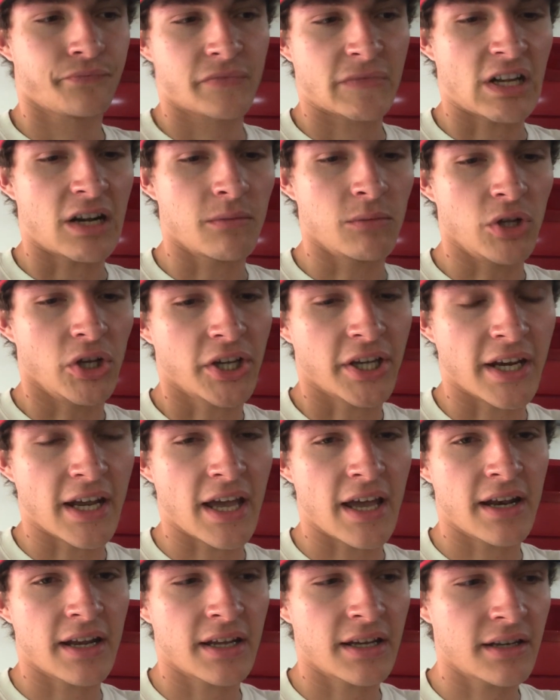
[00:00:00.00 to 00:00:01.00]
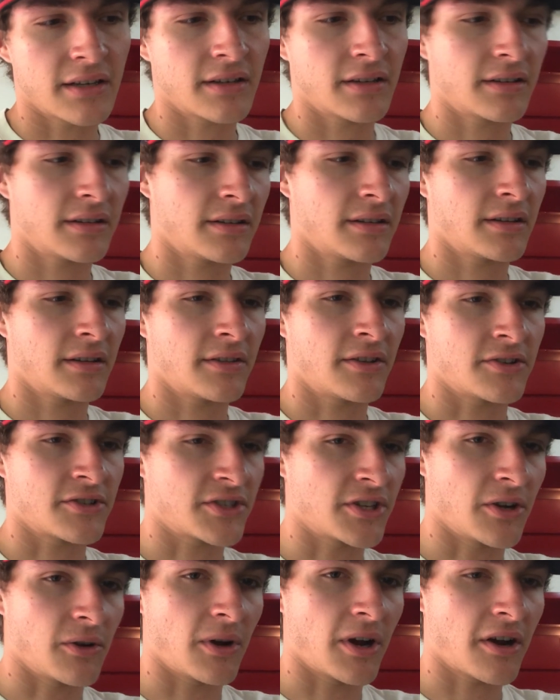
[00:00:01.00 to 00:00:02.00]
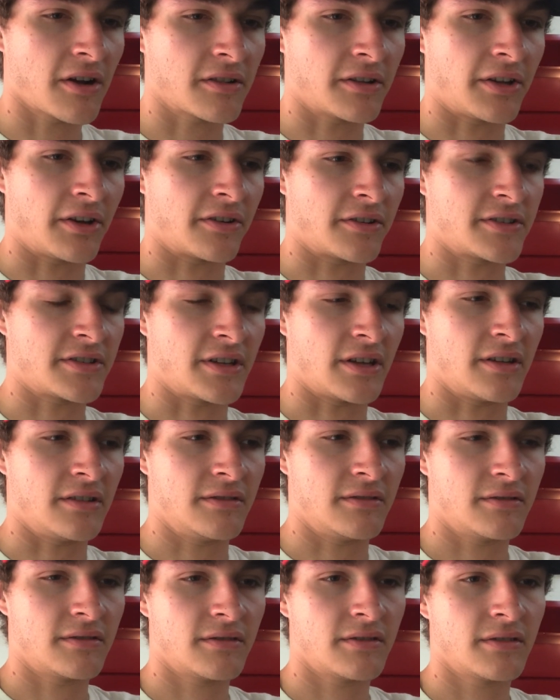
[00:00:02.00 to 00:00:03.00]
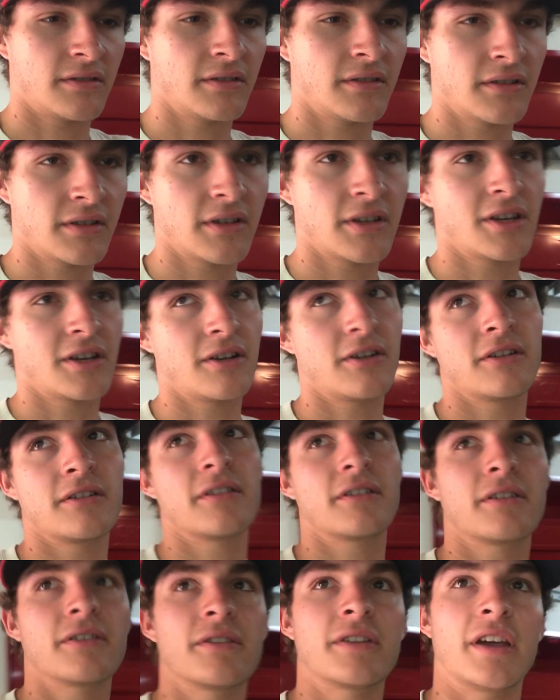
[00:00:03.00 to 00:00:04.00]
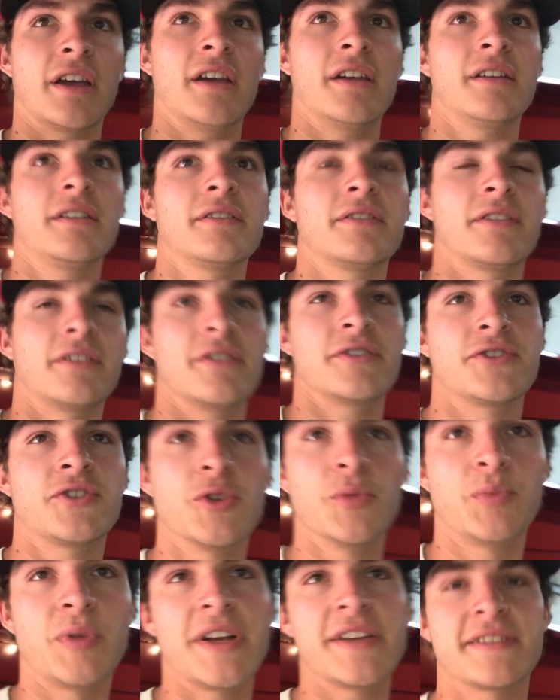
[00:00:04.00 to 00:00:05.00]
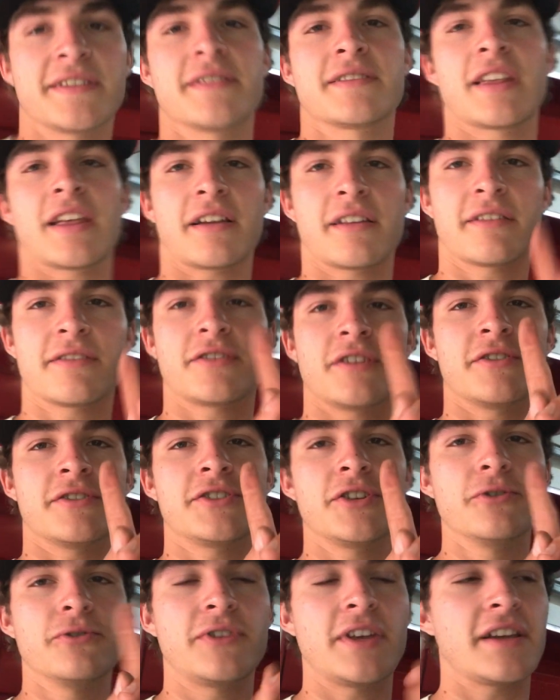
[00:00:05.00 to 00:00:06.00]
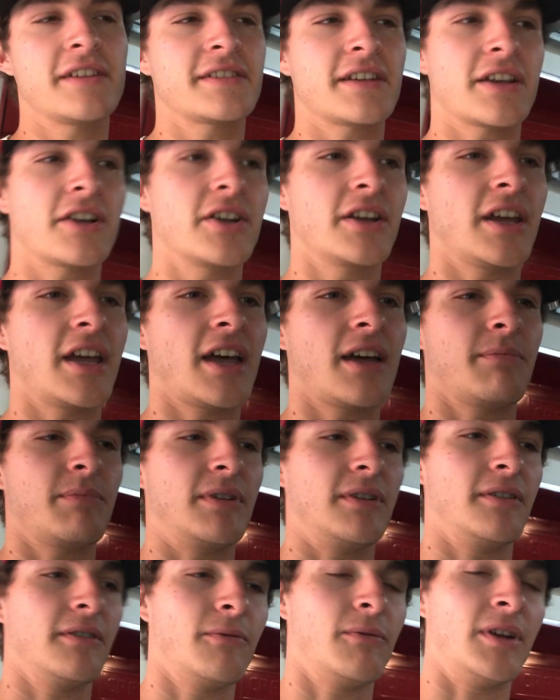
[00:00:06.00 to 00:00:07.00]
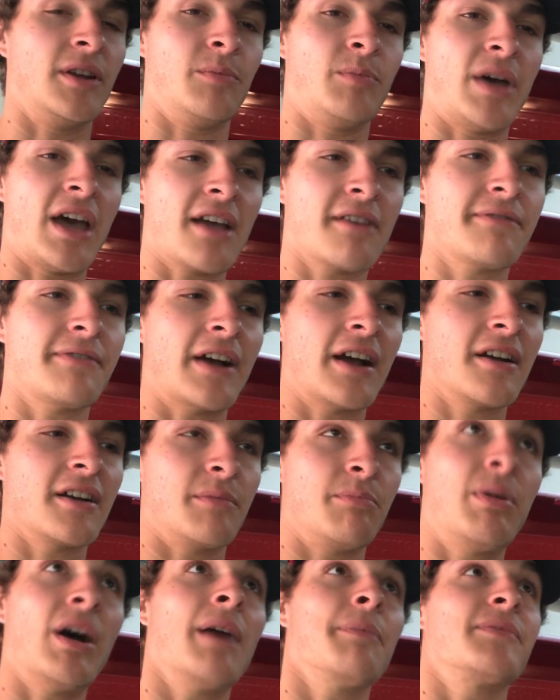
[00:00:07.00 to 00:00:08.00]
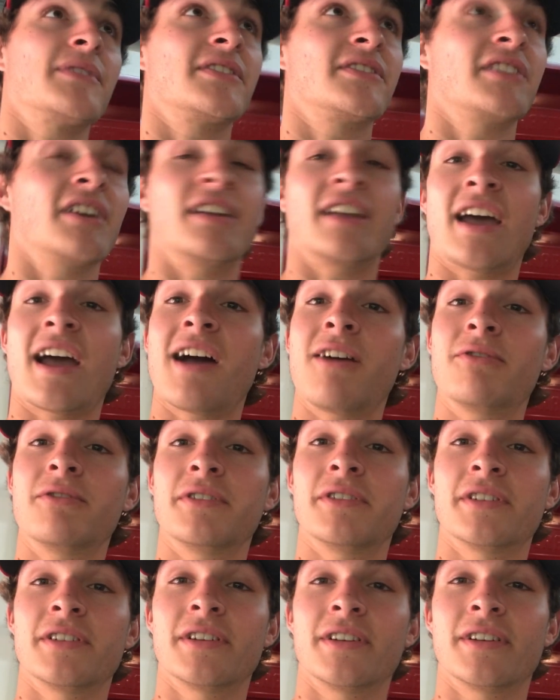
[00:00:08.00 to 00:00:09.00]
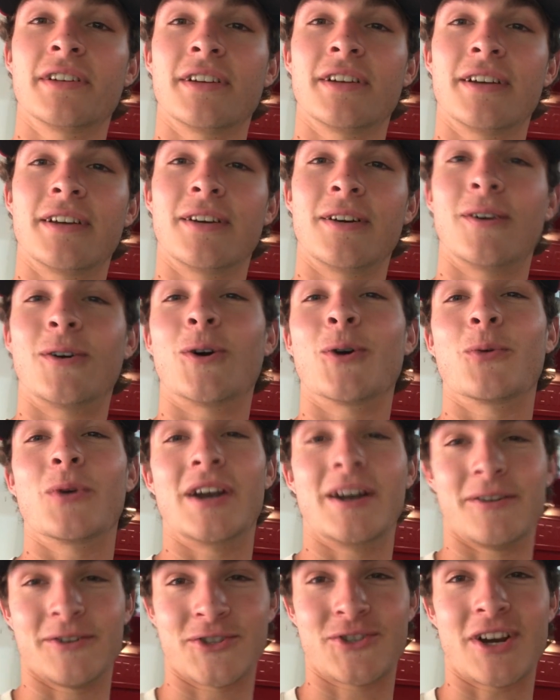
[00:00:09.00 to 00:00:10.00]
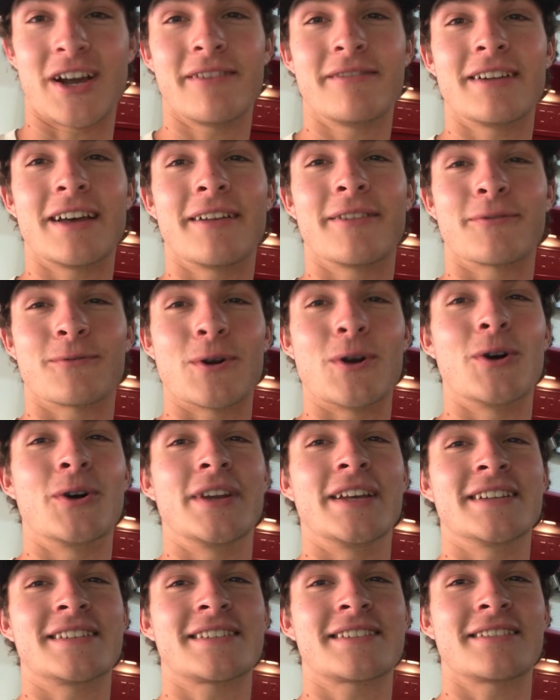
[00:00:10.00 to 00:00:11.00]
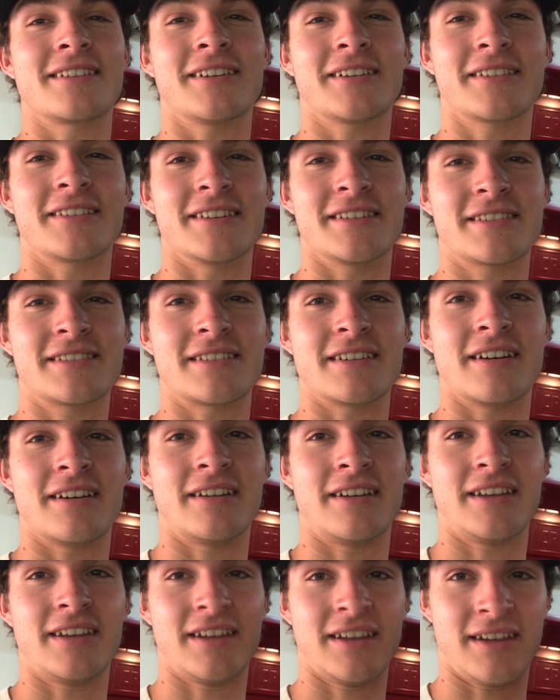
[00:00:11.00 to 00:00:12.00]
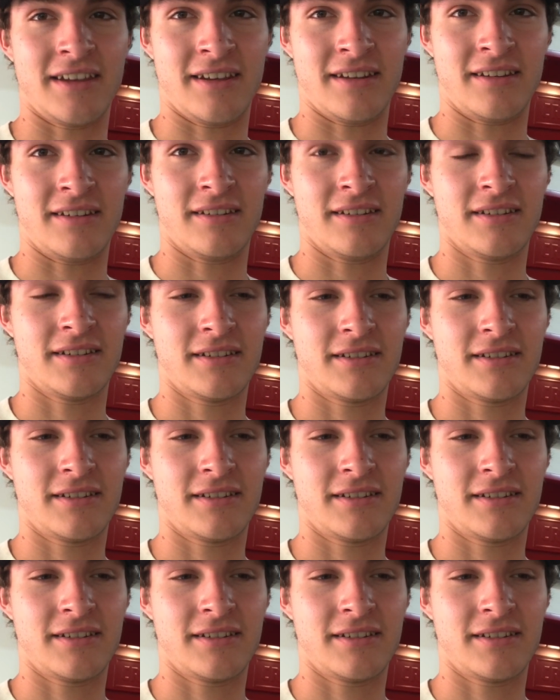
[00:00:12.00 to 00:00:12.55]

Now I'm looking at it. There's no air cleaner stud. Okay, so there's two things that could have happened. When it backfired, it popped the stud out, or when I was driving down the road, it sucked the stud in.